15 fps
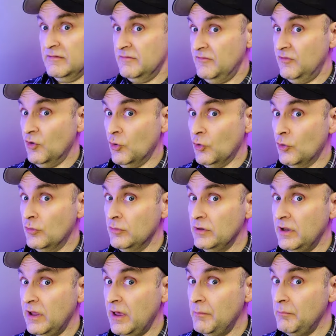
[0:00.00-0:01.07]

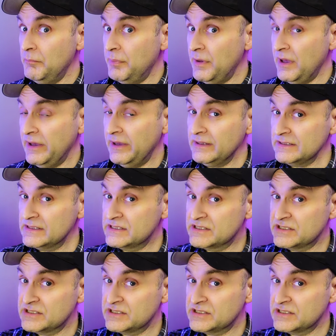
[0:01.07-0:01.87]
Phone number